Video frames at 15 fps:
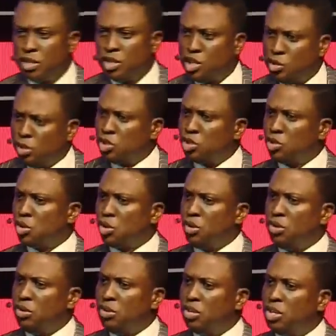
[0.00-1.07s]
You want to
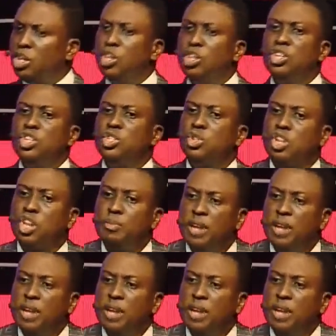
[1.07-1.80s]
grow? You need to keep